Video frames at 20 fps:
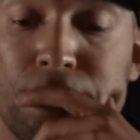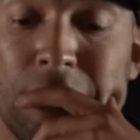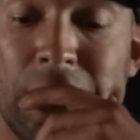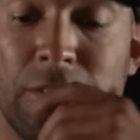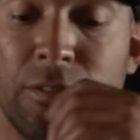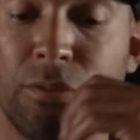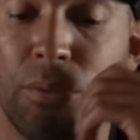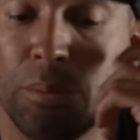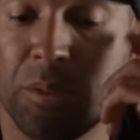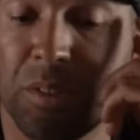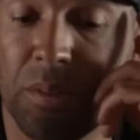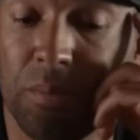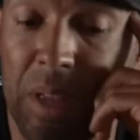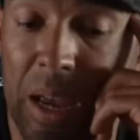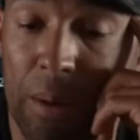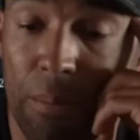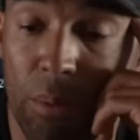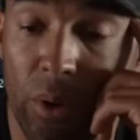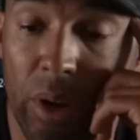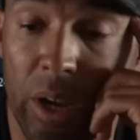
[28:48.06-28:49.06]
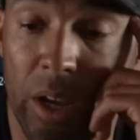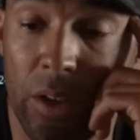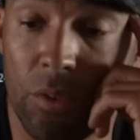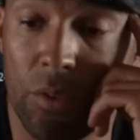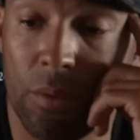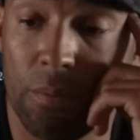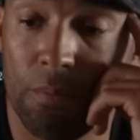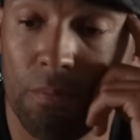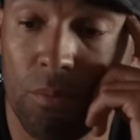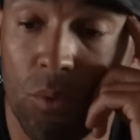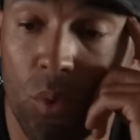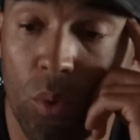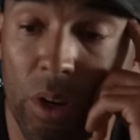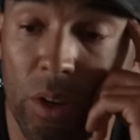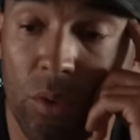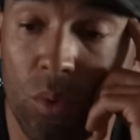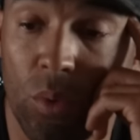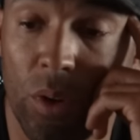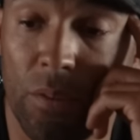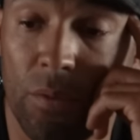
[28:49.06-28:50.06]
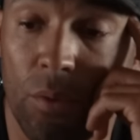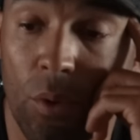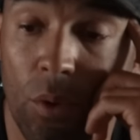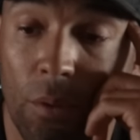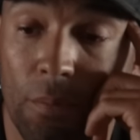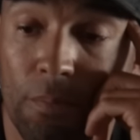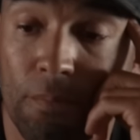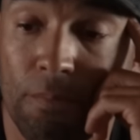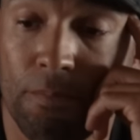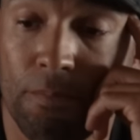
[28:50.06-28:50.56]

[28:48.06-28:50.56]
It's from September 8th, 2024.